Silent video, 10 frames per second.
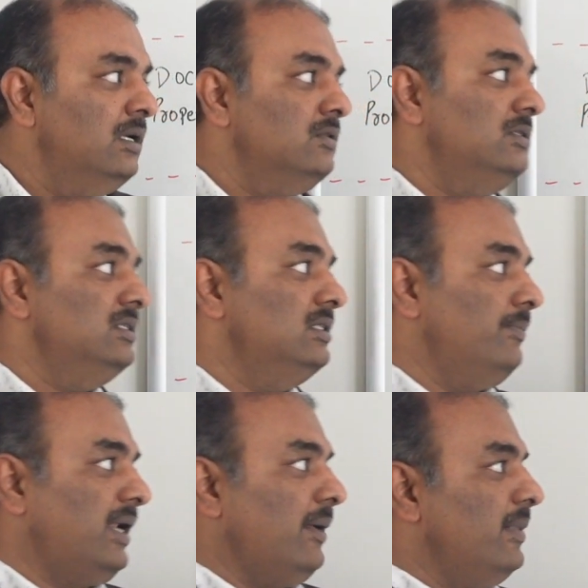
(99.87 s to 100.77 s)
So this is the
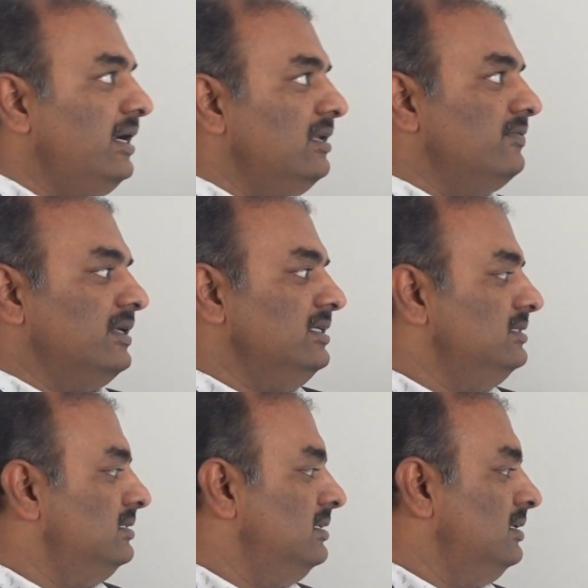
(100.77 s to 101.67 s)
primary
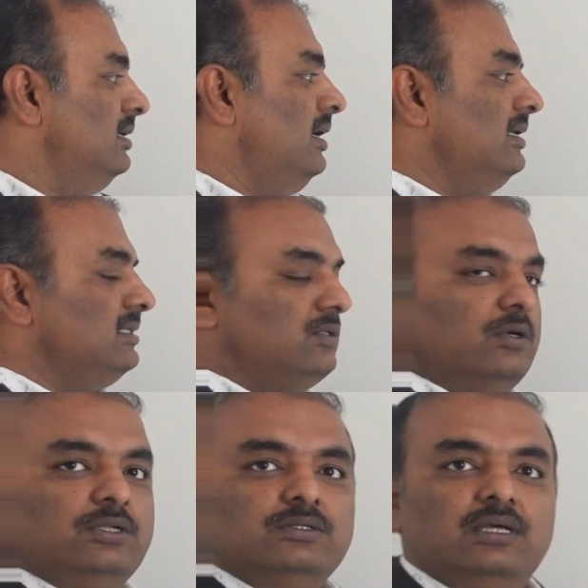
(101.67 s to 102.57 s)
difference. As I
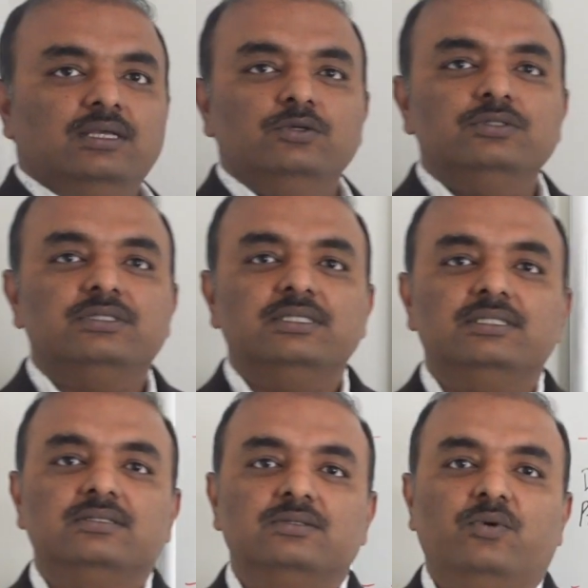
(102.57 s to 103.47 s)
told you, the use
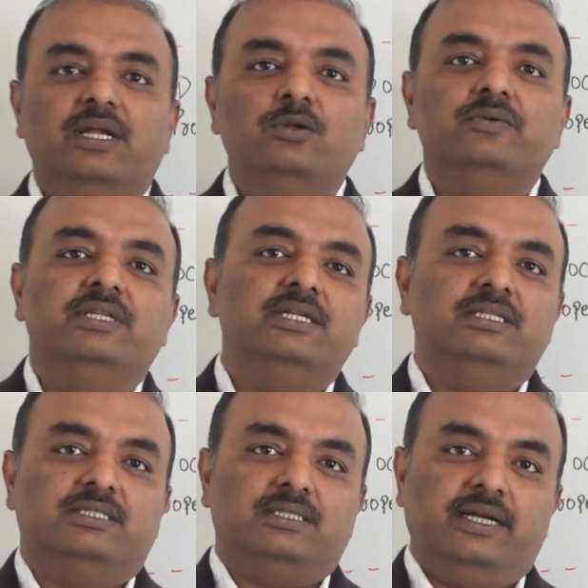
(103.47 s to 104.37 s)
is, why do we need
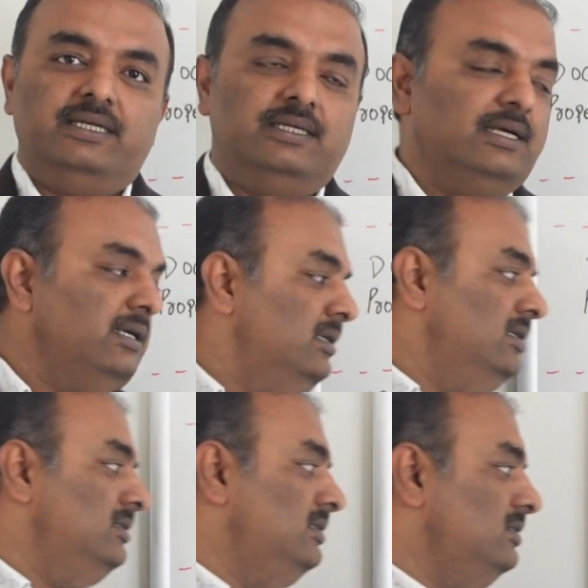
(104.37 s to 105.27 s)
this, right?
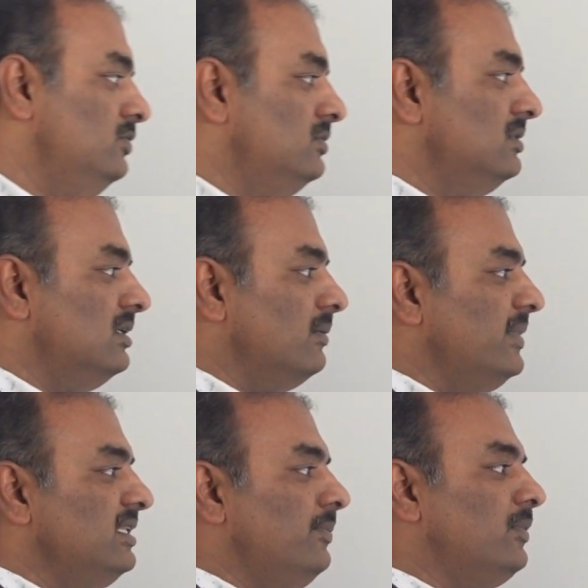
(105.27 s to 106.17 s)
It is used to
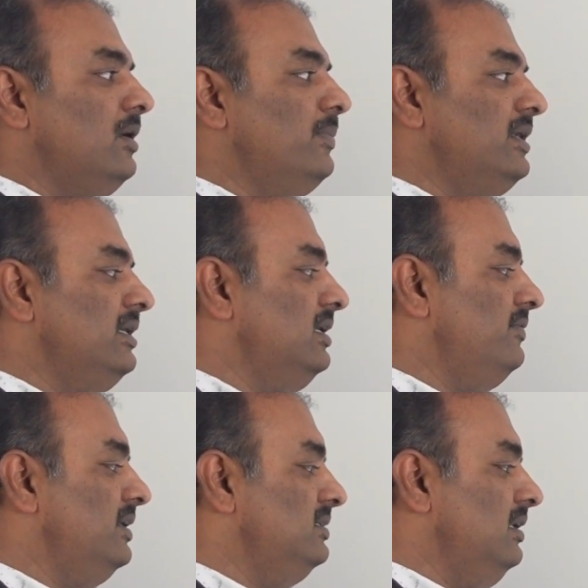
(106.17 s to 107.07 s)
determine the property
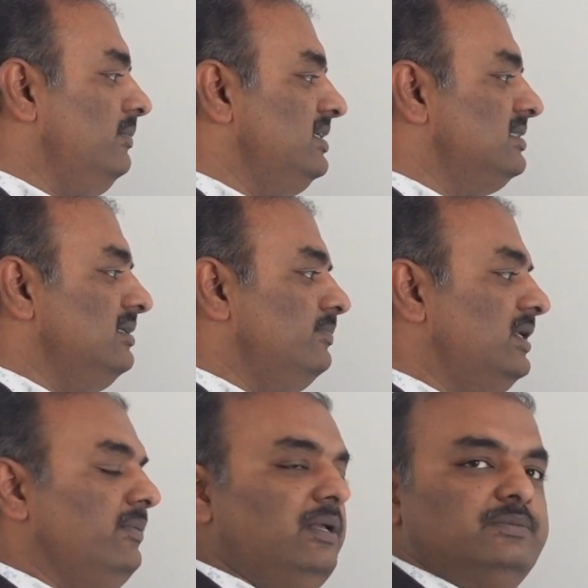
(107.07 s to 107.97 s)
coverage limits and
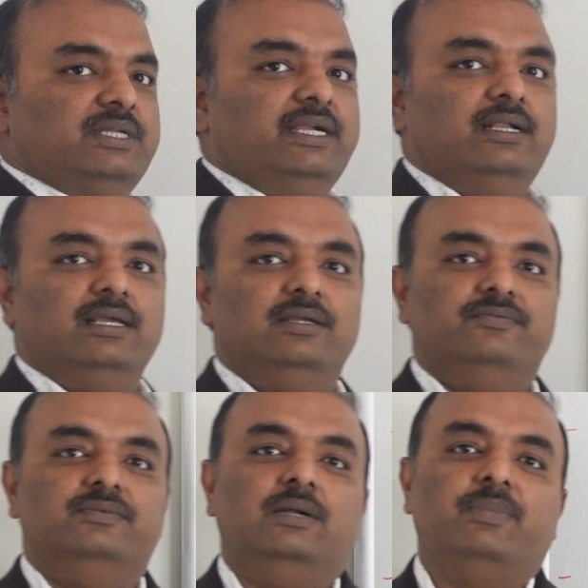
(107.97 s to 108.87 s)
premiums, right? Like
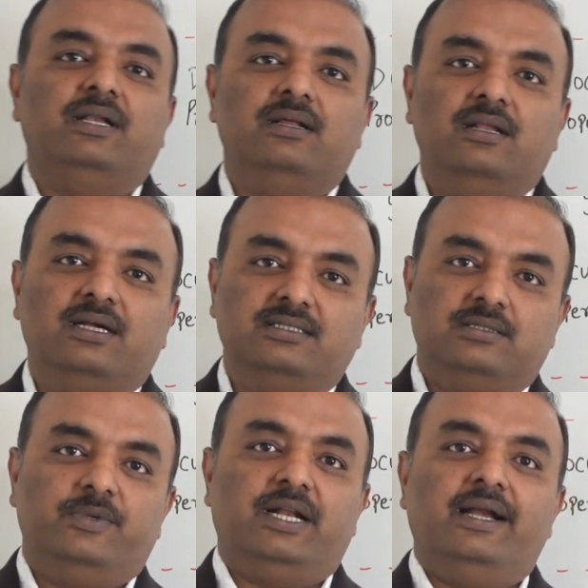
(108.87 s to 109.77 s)
if that particular
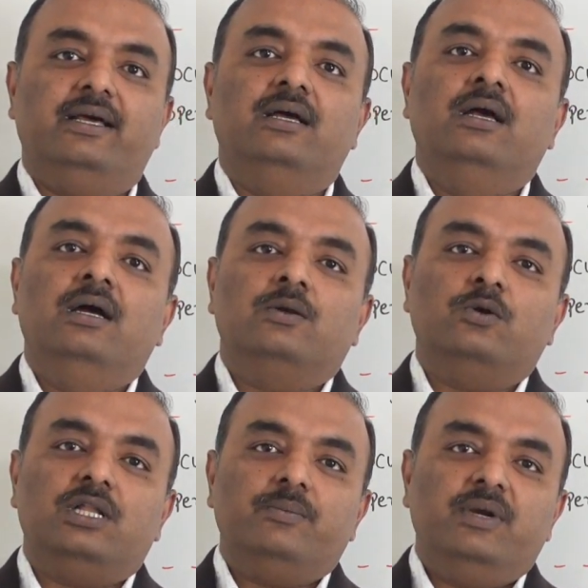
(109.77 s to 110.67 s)
customer had
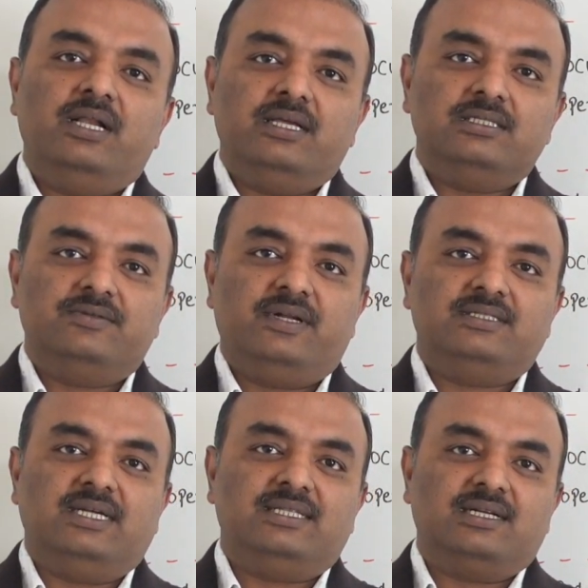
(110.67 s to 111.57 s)
20 buildings,
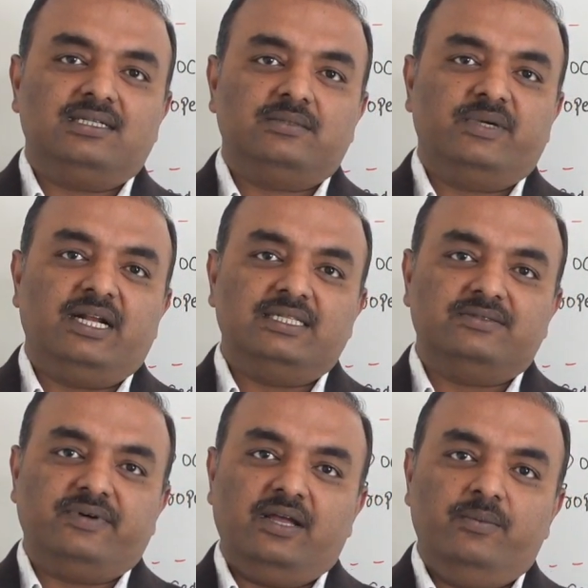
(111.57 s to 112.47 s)
whereas the other customer has
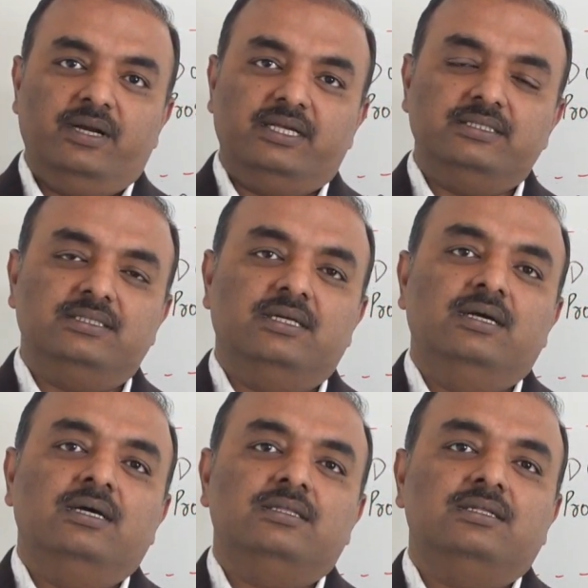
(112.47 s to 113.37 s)
5 buildings,
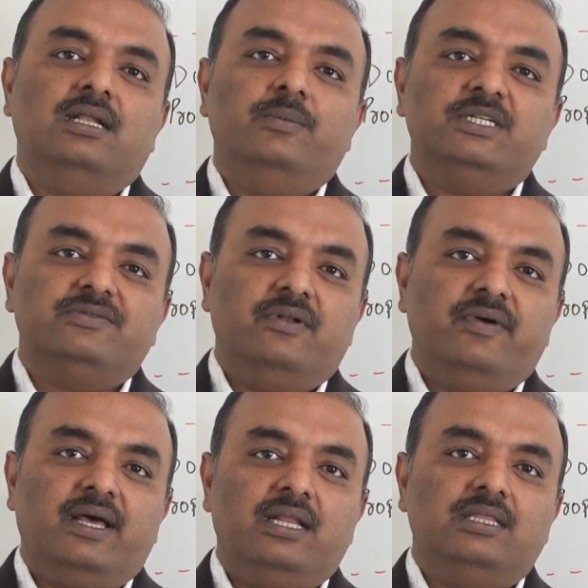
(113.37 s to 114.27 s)
then the limits will
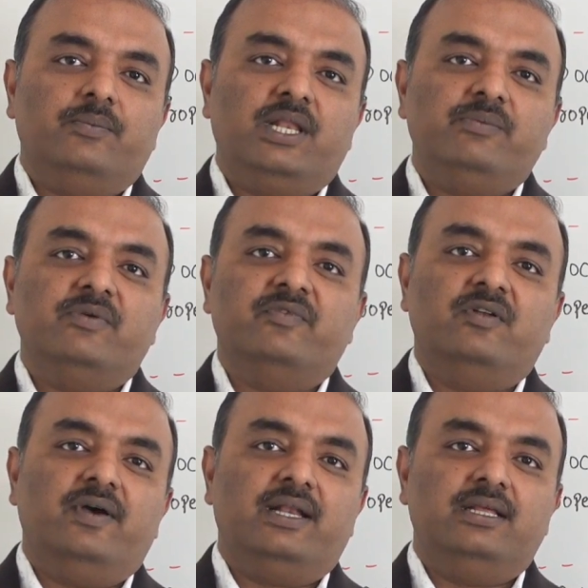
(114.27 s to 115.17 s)
vary, the premium
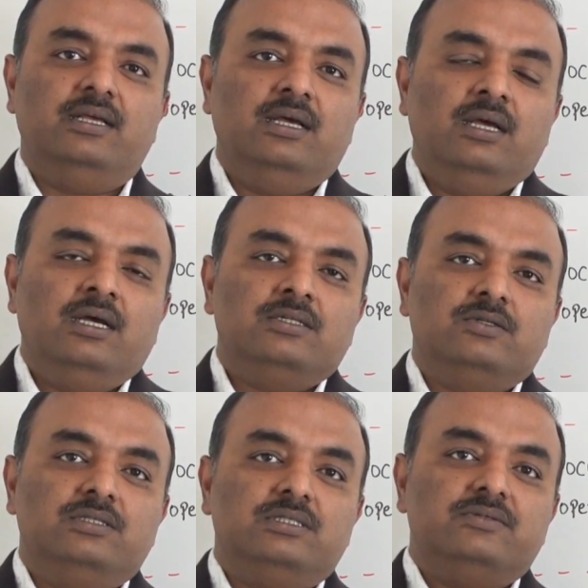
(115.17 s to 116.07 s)
will vary.
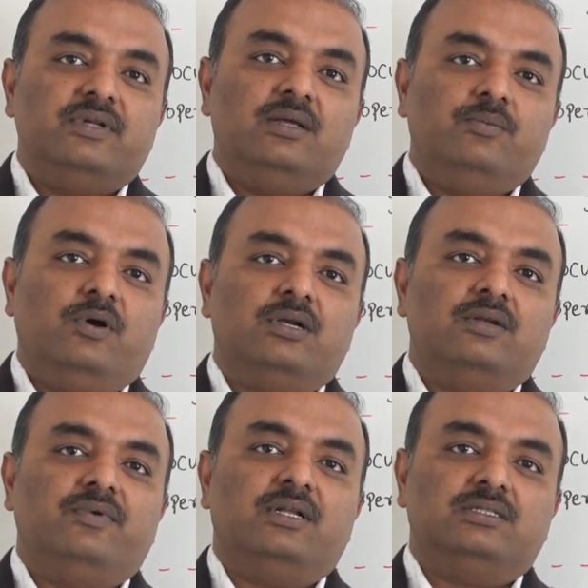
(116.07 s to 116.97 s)
So this is very
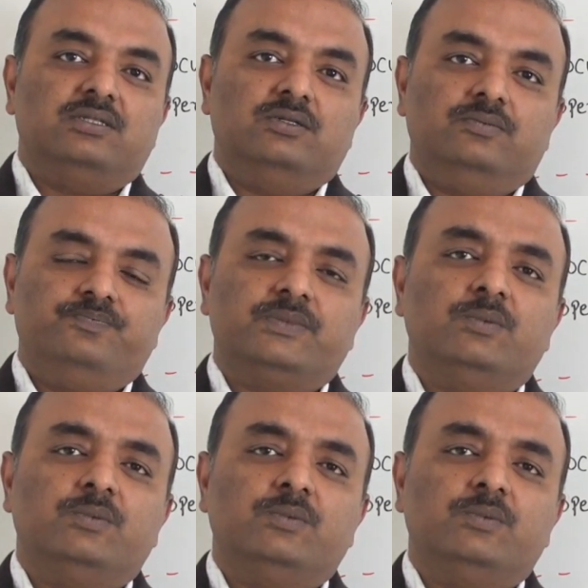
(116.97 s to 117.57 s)
important for us to know.